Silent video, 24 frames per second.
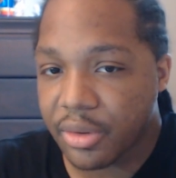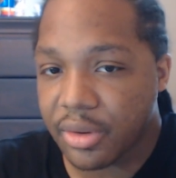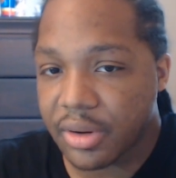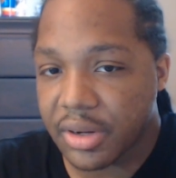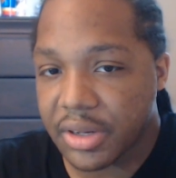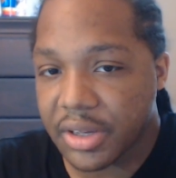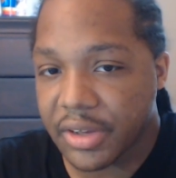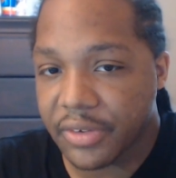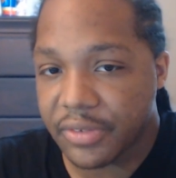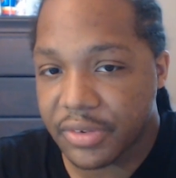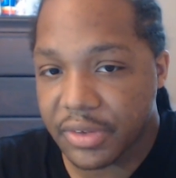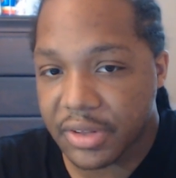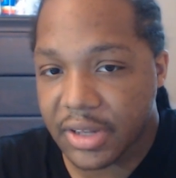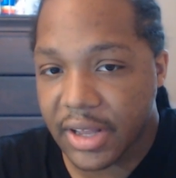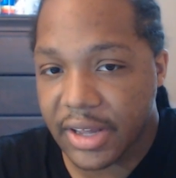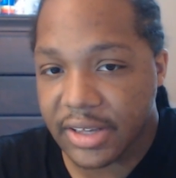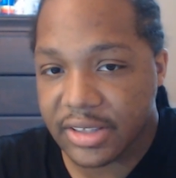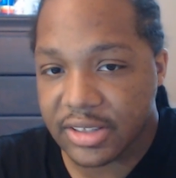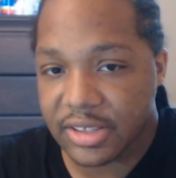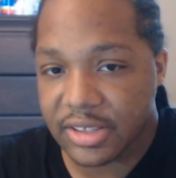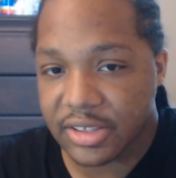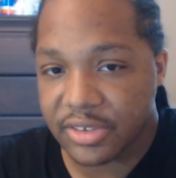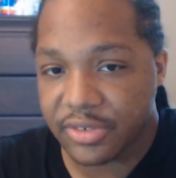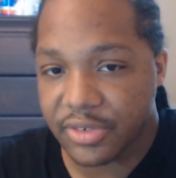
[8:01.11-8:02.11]
if you like
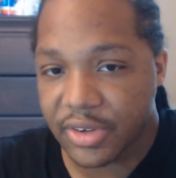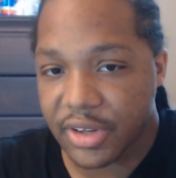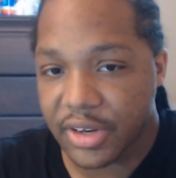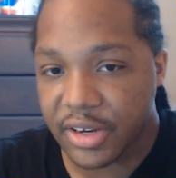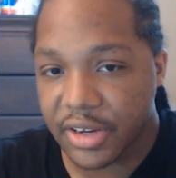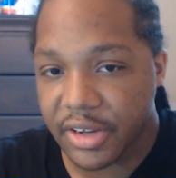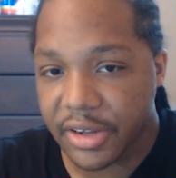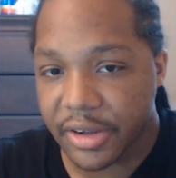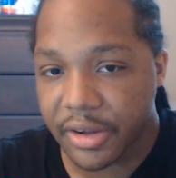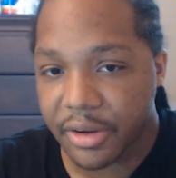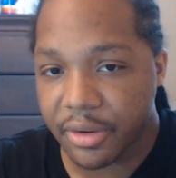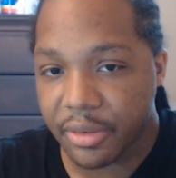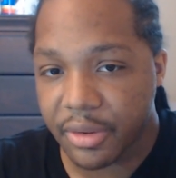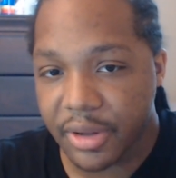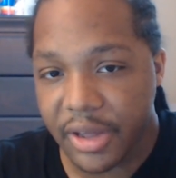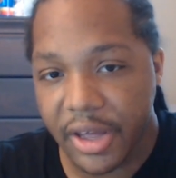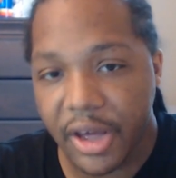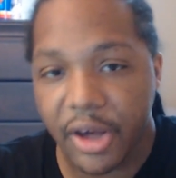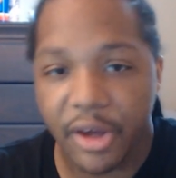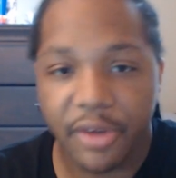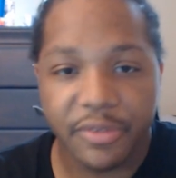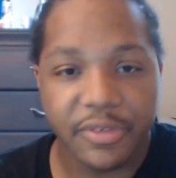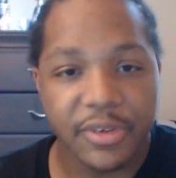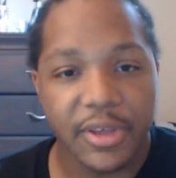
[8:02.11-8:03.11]
this video. Hell, if
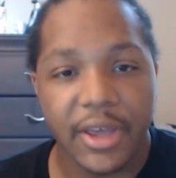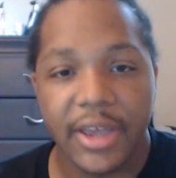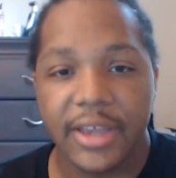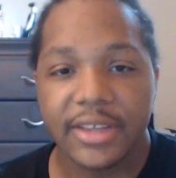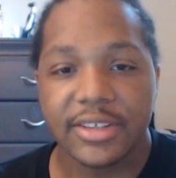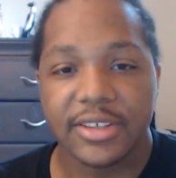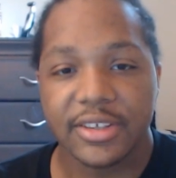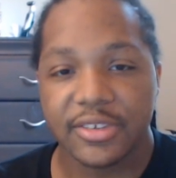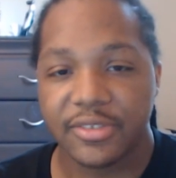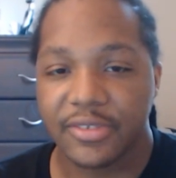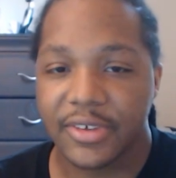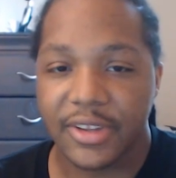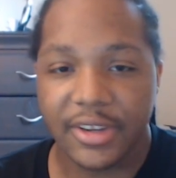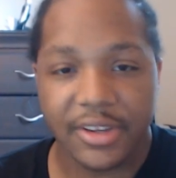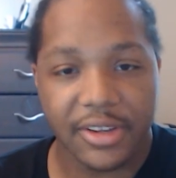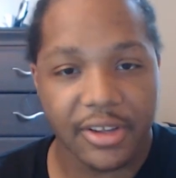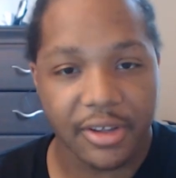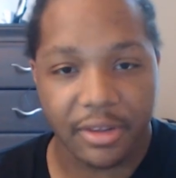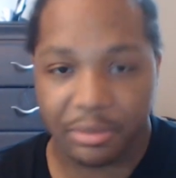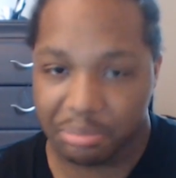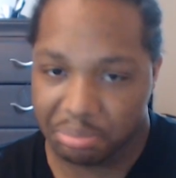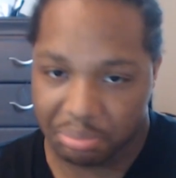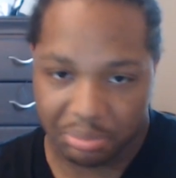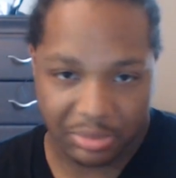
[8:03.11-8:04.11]
you hate this video,
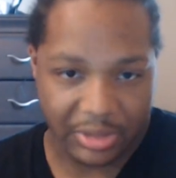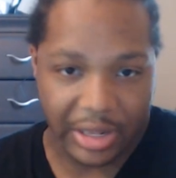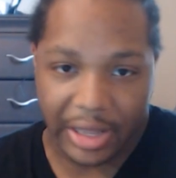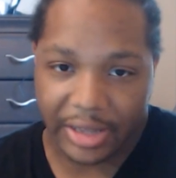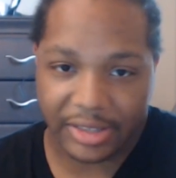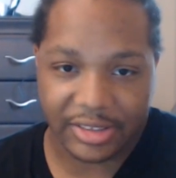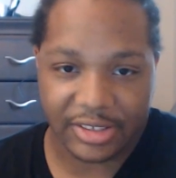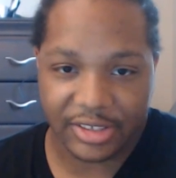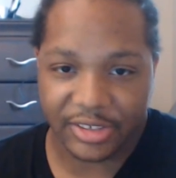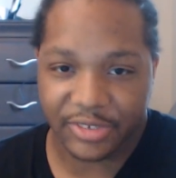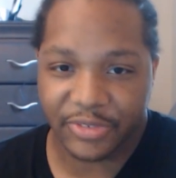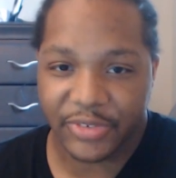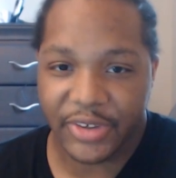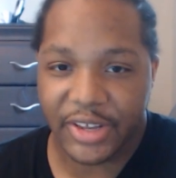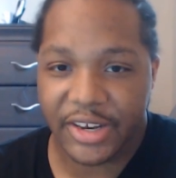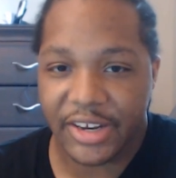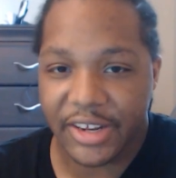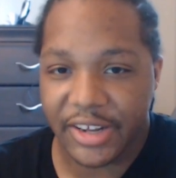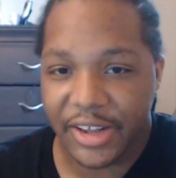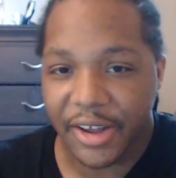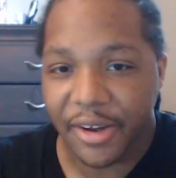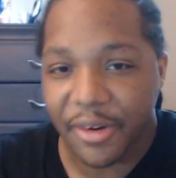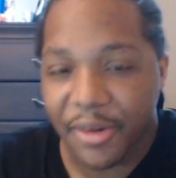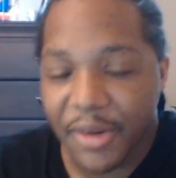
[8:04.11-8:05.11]
like this video.
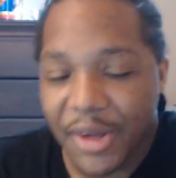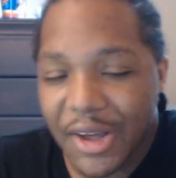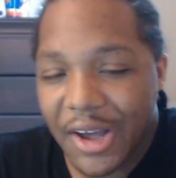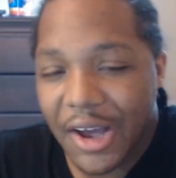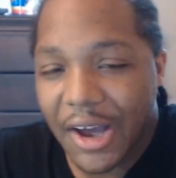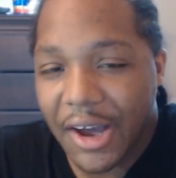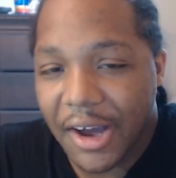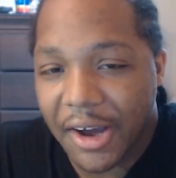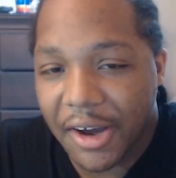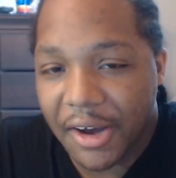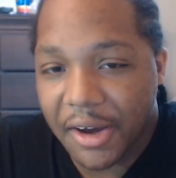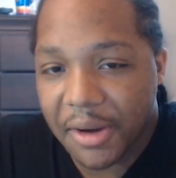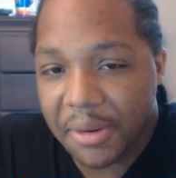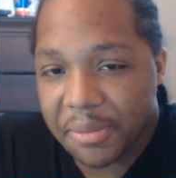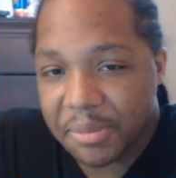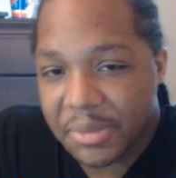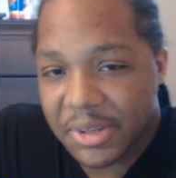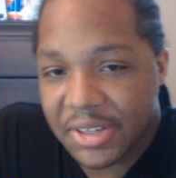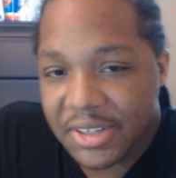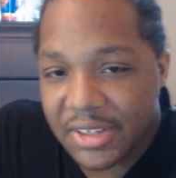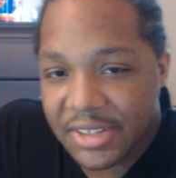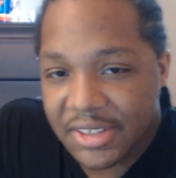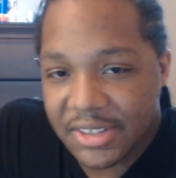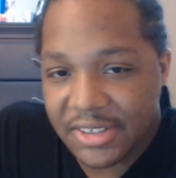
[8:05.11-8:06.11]
Um,
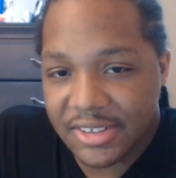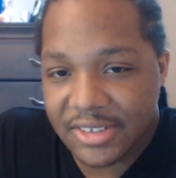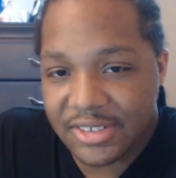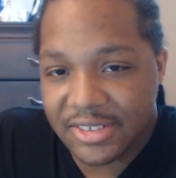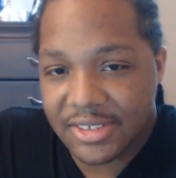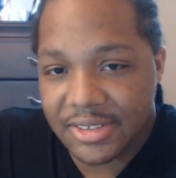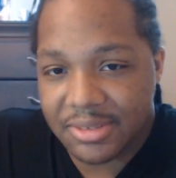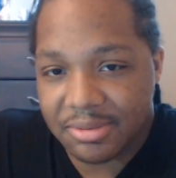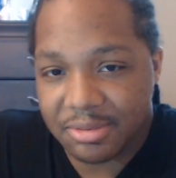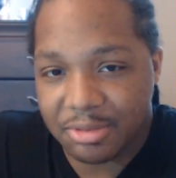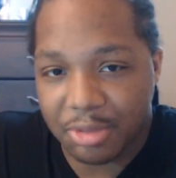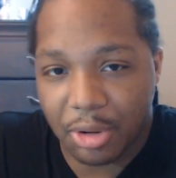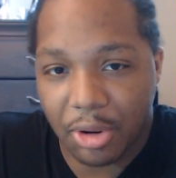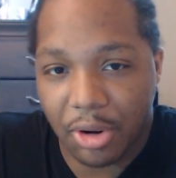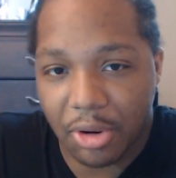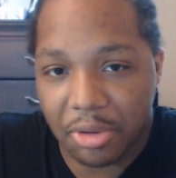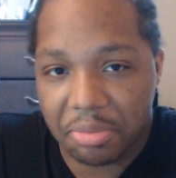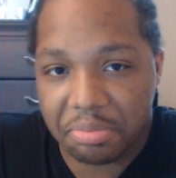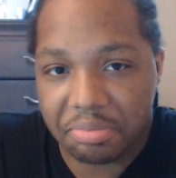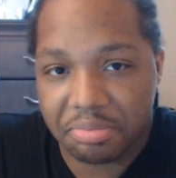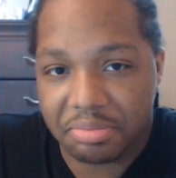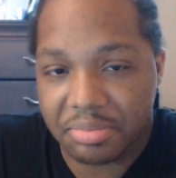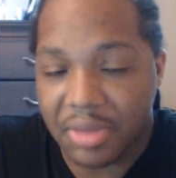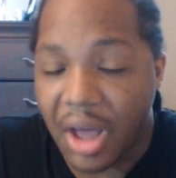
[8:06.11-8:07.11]
because, well,
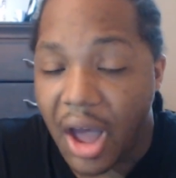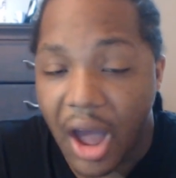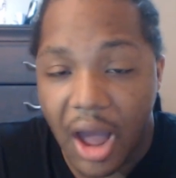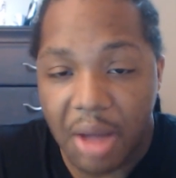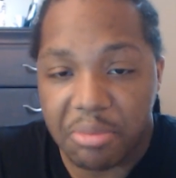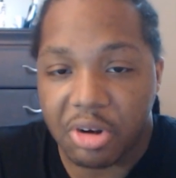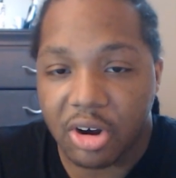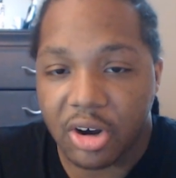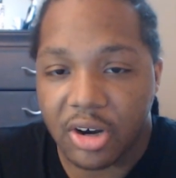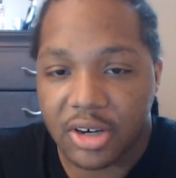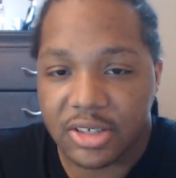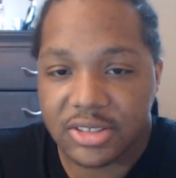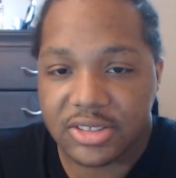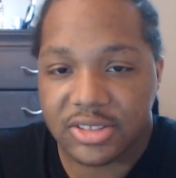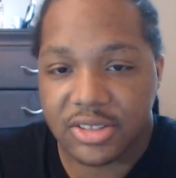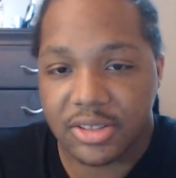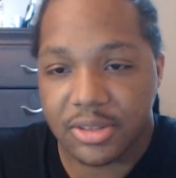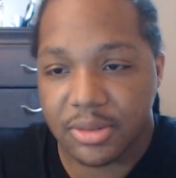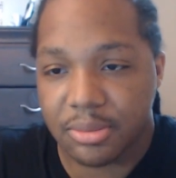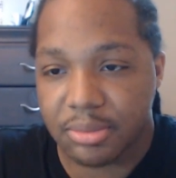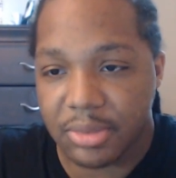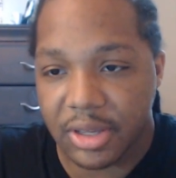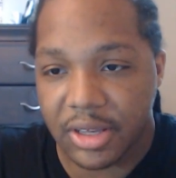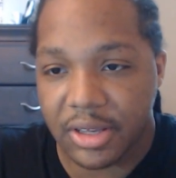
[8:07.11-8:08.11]
I'm awesome,
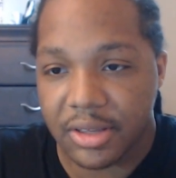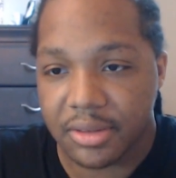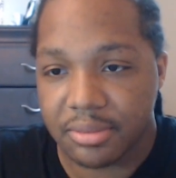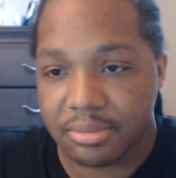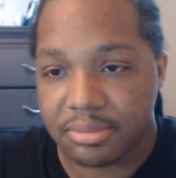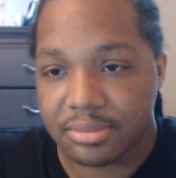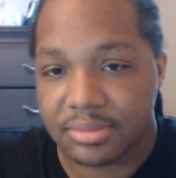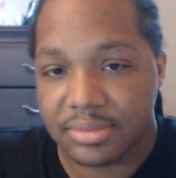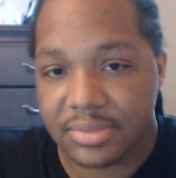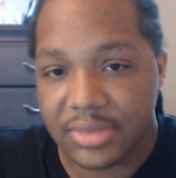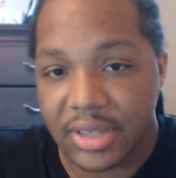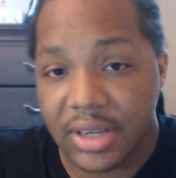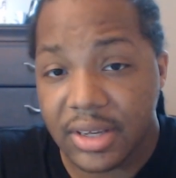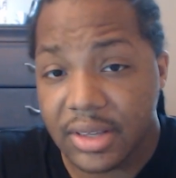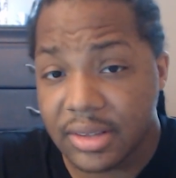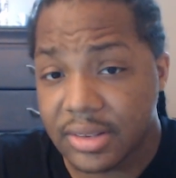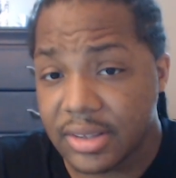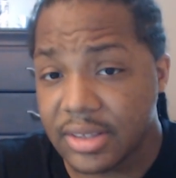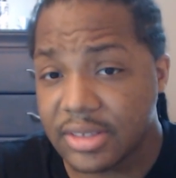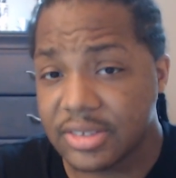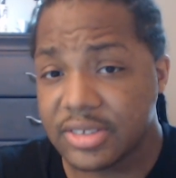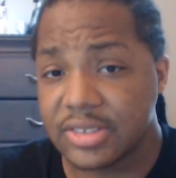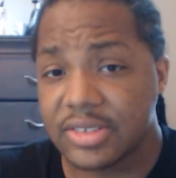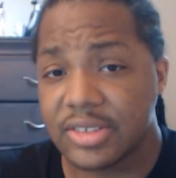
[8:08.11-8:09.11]
and this
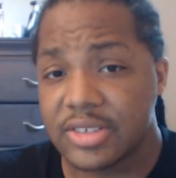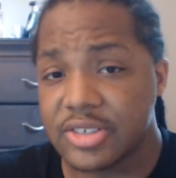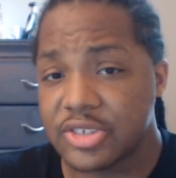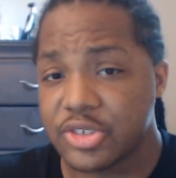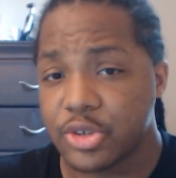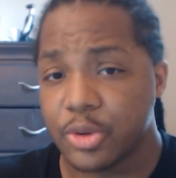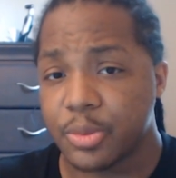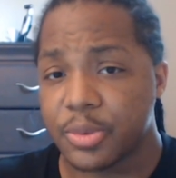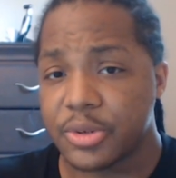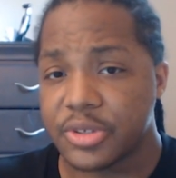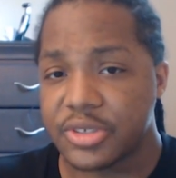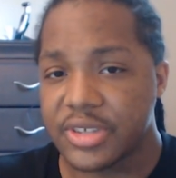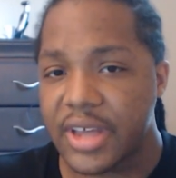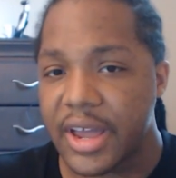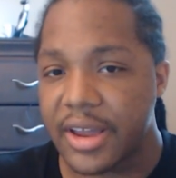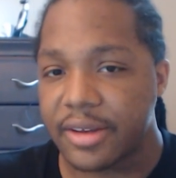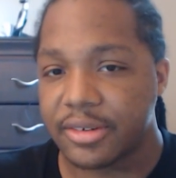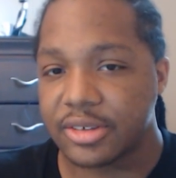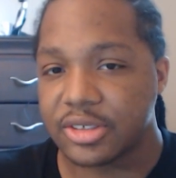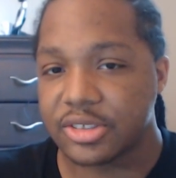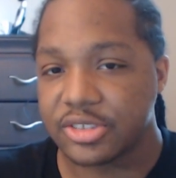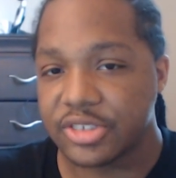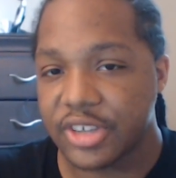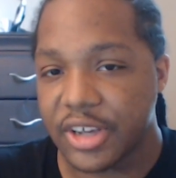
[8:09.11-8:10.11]
is the Superzyrous
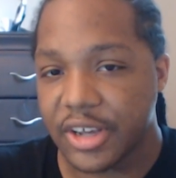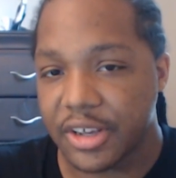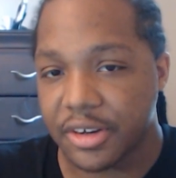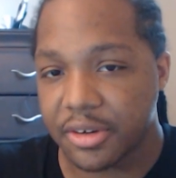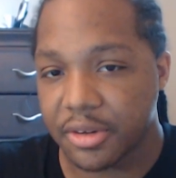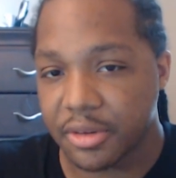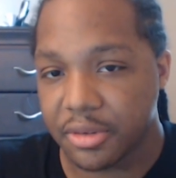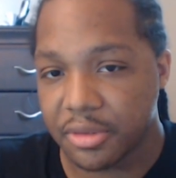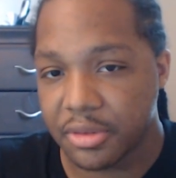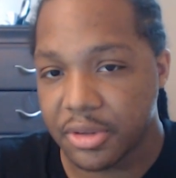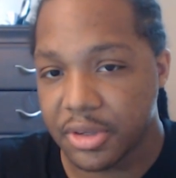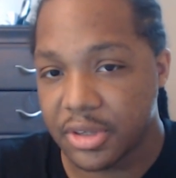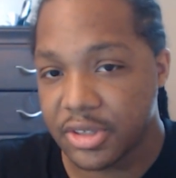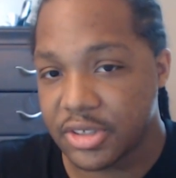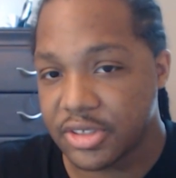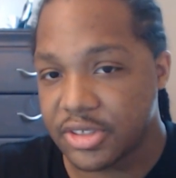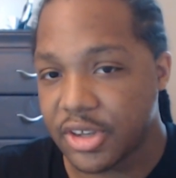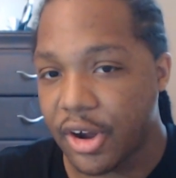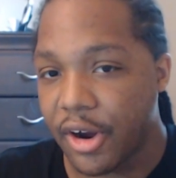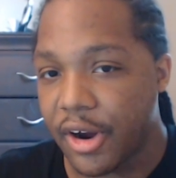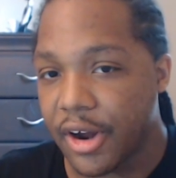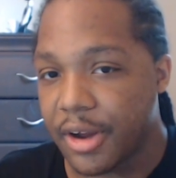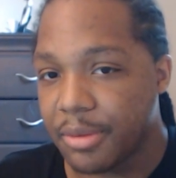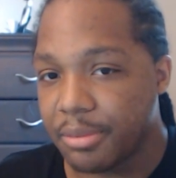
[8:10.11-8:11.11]
channel,
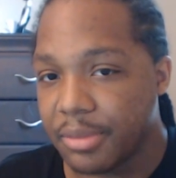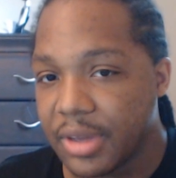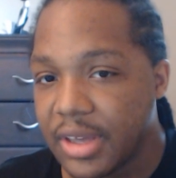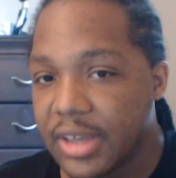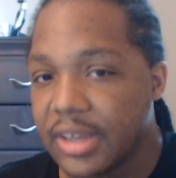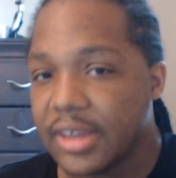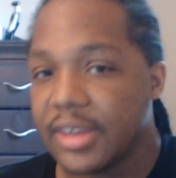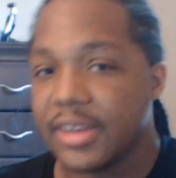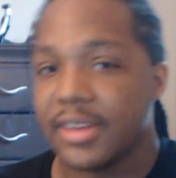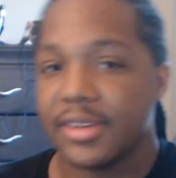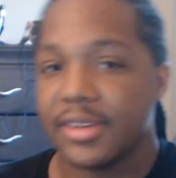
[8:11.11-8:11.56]
starring me,